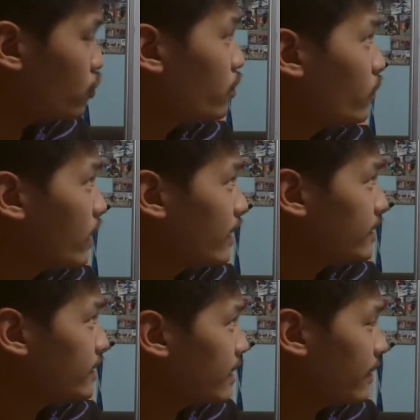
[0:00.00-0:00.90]
Rodon
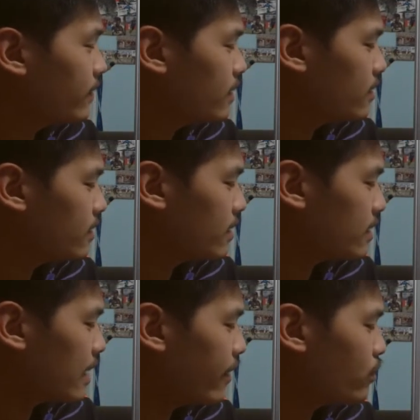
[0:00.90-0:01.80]
to give the
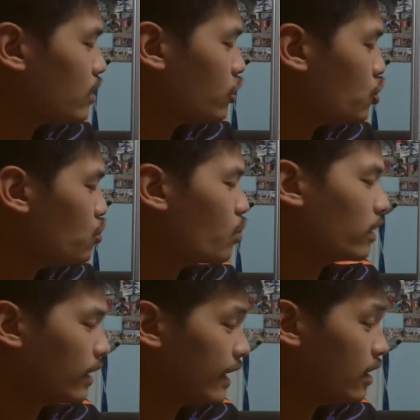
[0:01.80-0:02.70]
Sounders a 2-1
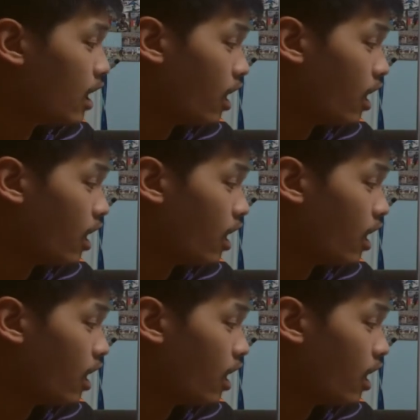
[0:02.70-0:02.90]
lead.